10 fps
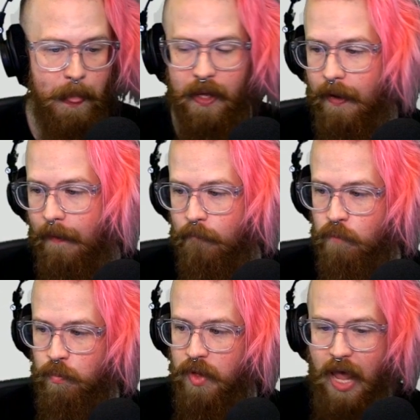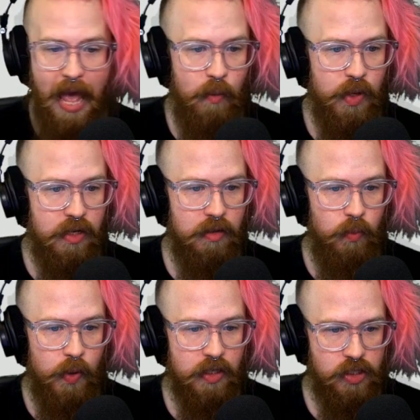And we
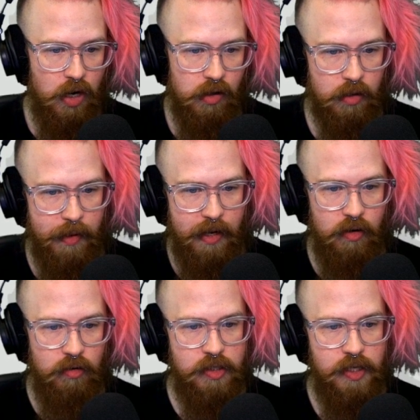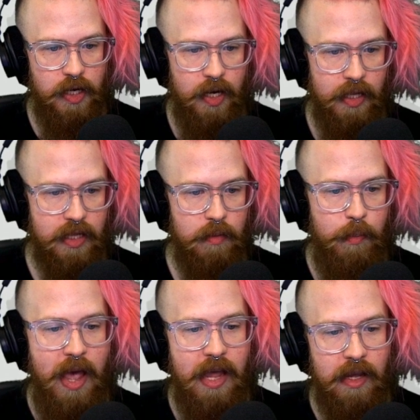could talk about like the
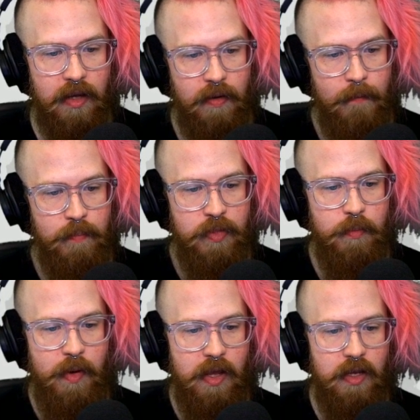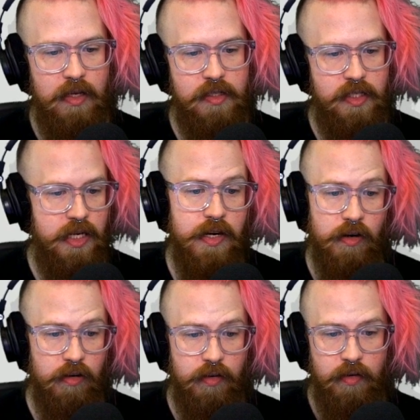bank is
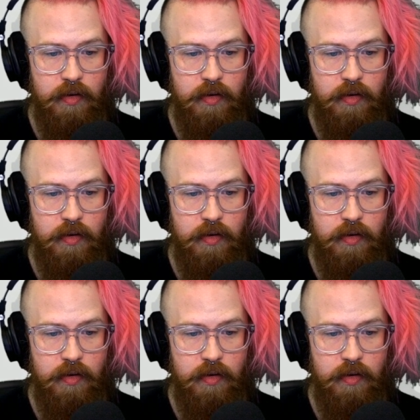tiered.